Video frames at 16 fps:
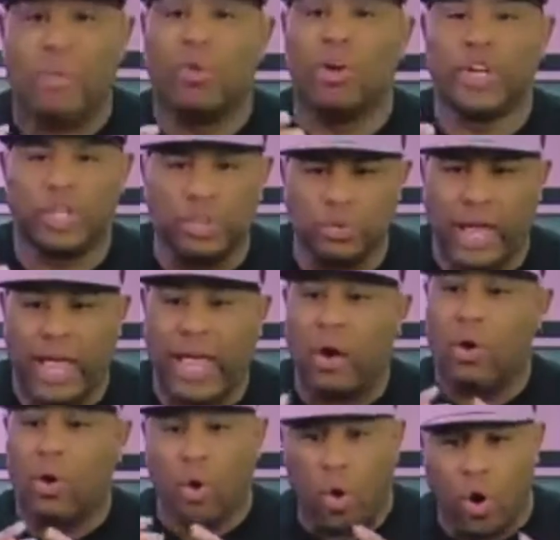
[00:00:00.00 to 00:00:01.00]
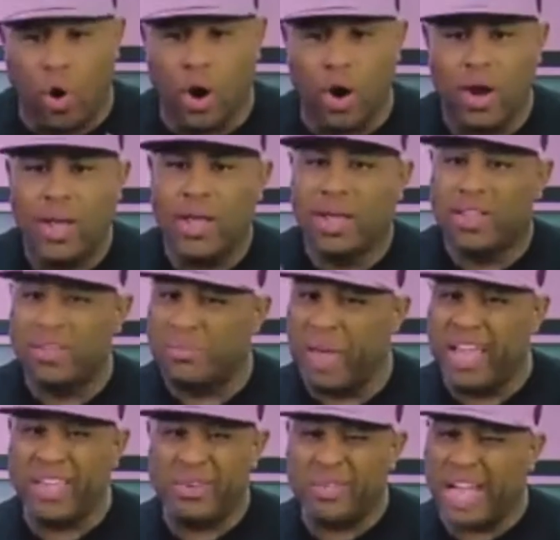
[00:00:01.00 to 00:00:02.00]
I want to do that. Or,
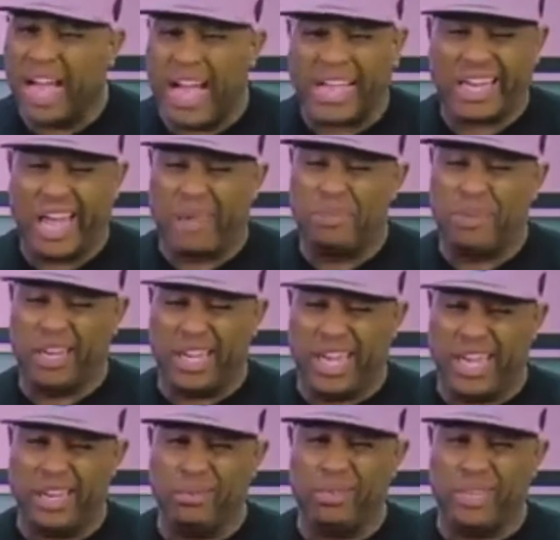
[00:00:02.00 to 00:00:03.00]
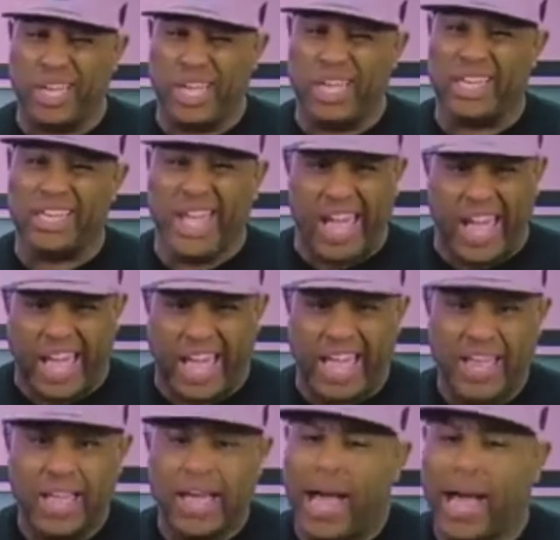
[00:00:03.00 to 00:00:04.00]
man, I can't believe you did
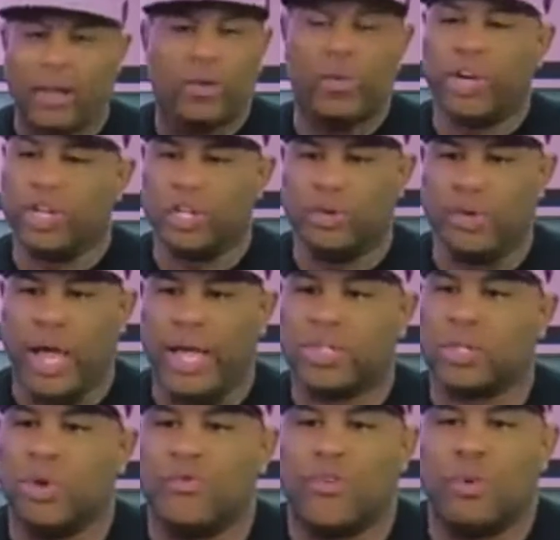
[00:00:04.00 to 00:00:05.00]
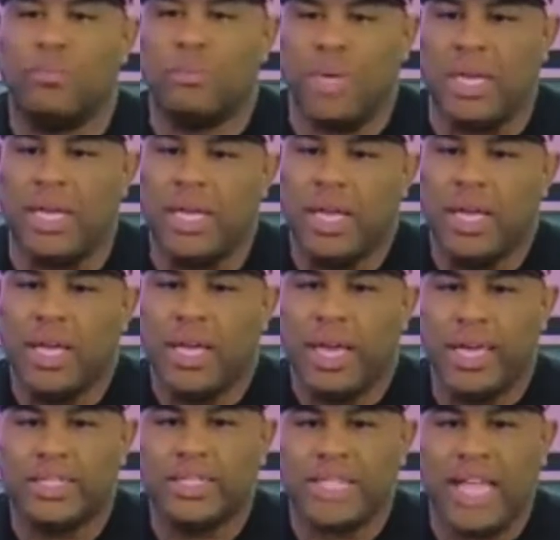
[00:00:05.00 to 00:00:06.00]
that. I don't want to do that. So for me,
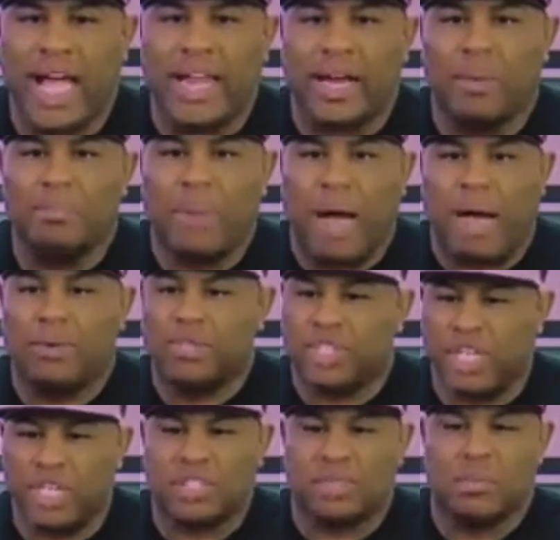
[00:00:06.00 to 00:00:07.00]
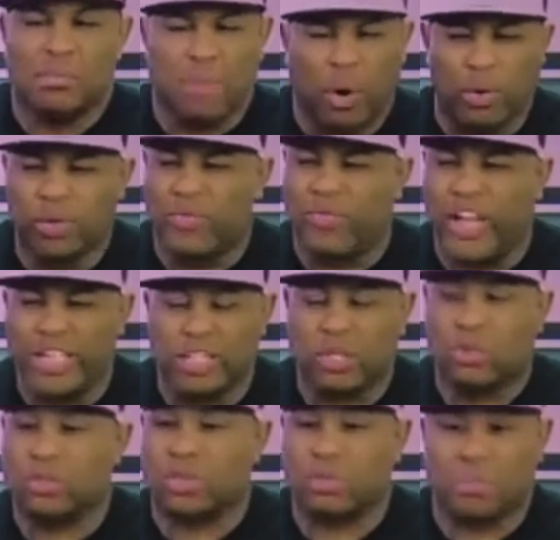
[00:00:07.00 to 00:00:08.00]
it's not about just motivational